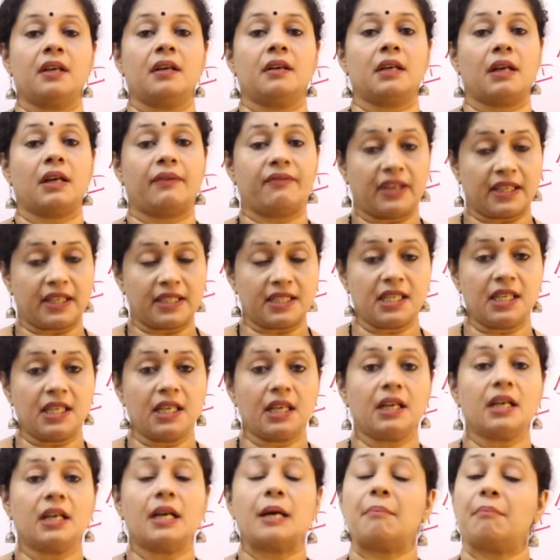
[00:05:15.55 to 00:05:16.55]

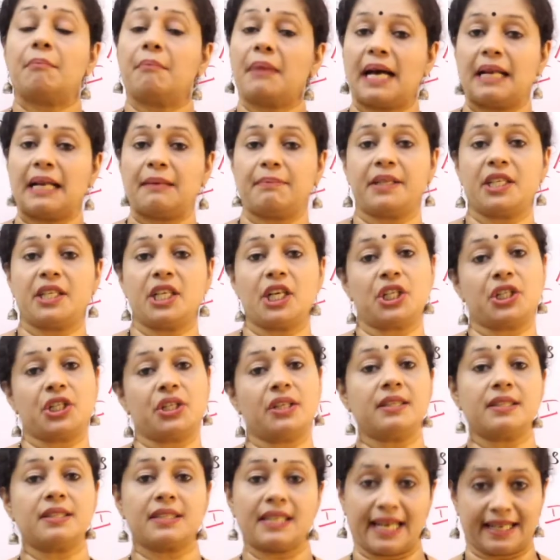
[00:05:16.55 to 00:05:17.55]
fatigue,
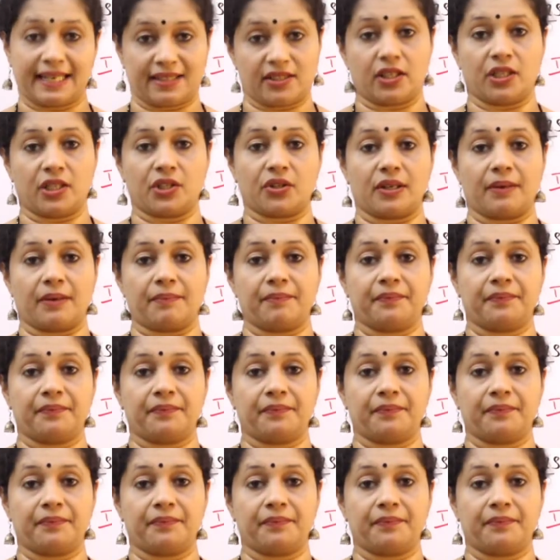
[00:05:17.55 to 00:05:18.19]
palpitations, etc.